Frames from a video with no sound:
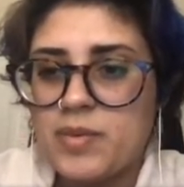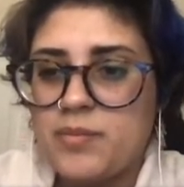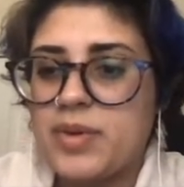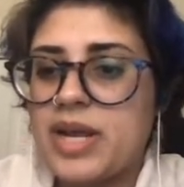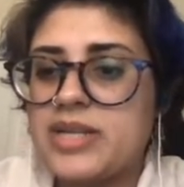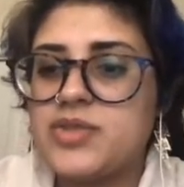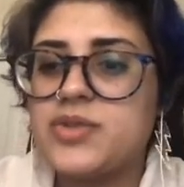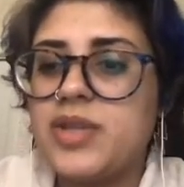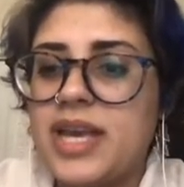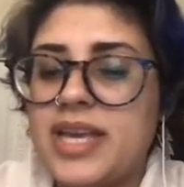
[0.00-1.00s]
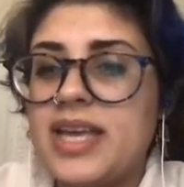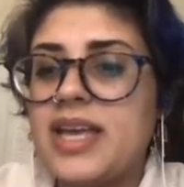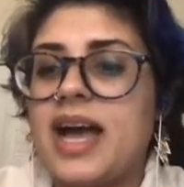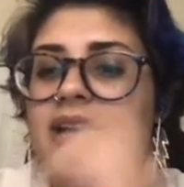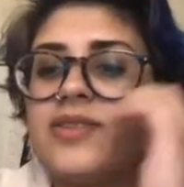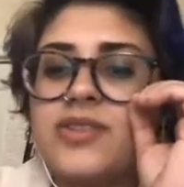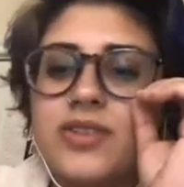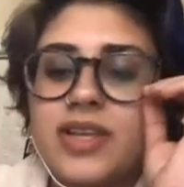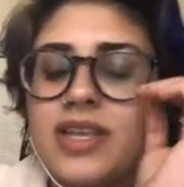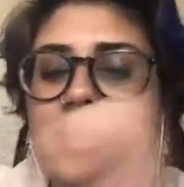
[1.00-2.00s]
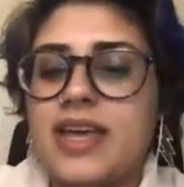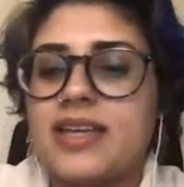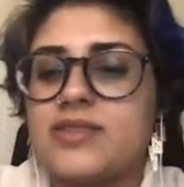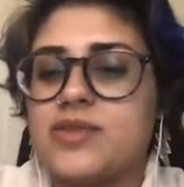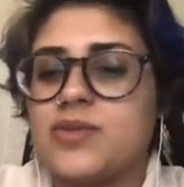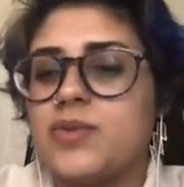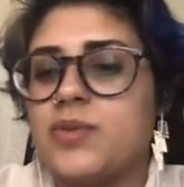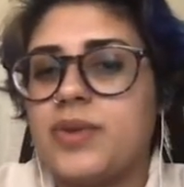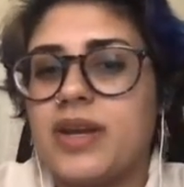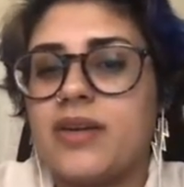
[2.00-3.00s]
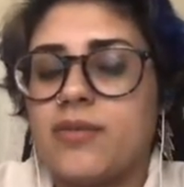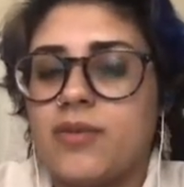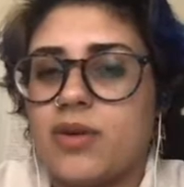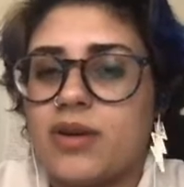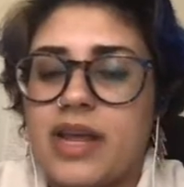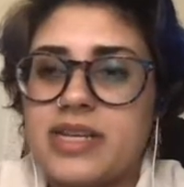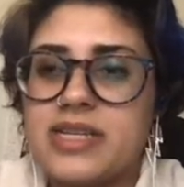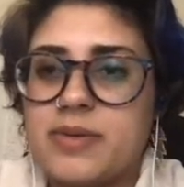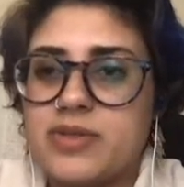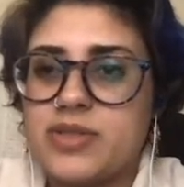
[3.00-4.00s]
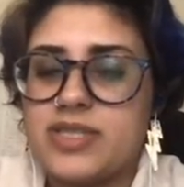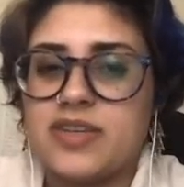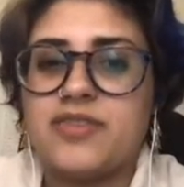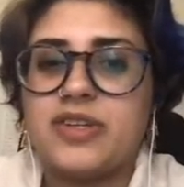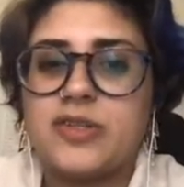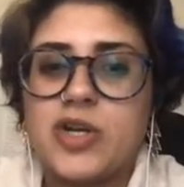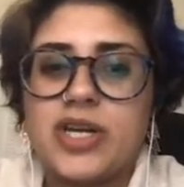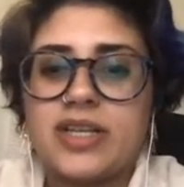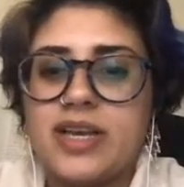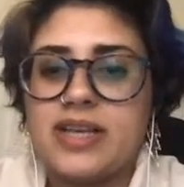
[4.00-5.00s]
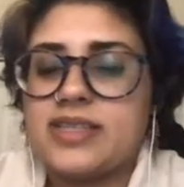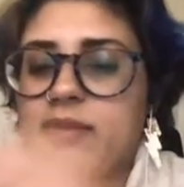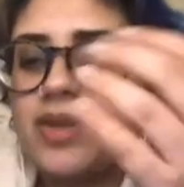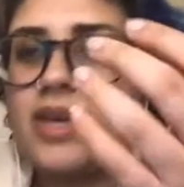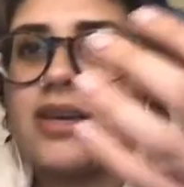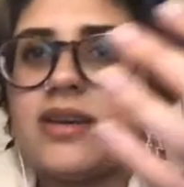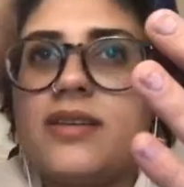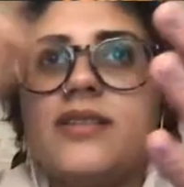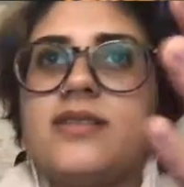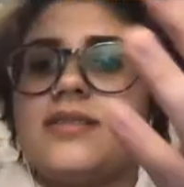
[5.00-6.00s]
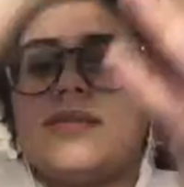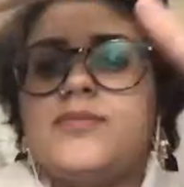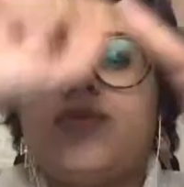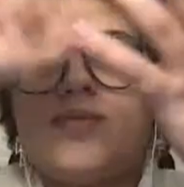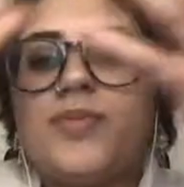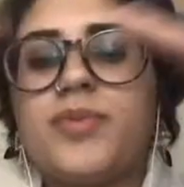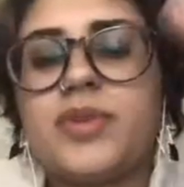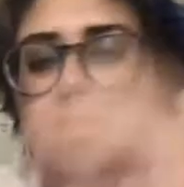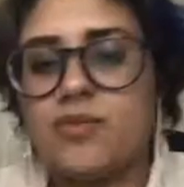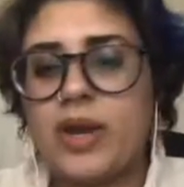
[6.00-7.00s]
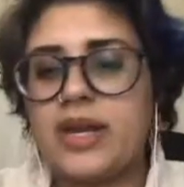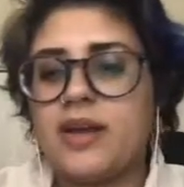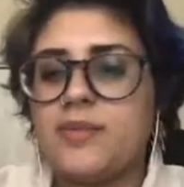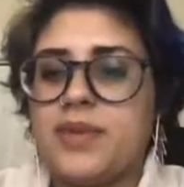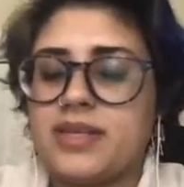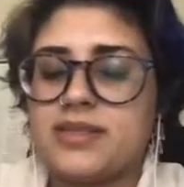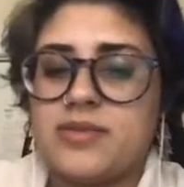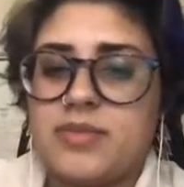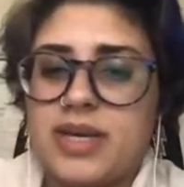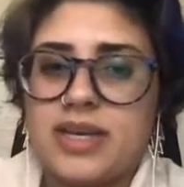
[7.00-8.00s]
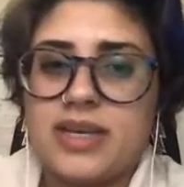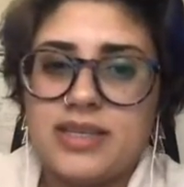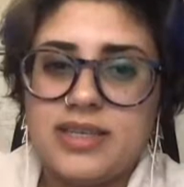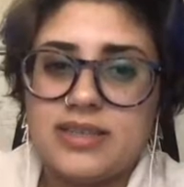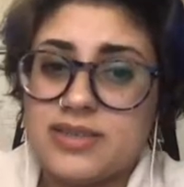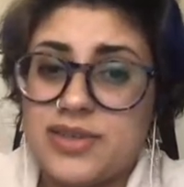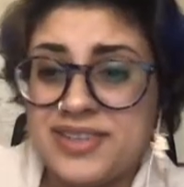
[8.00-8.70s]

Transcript: But I do like, I used to like that in school or anytime I take a figure drawing class, I'm like right up next to my easel.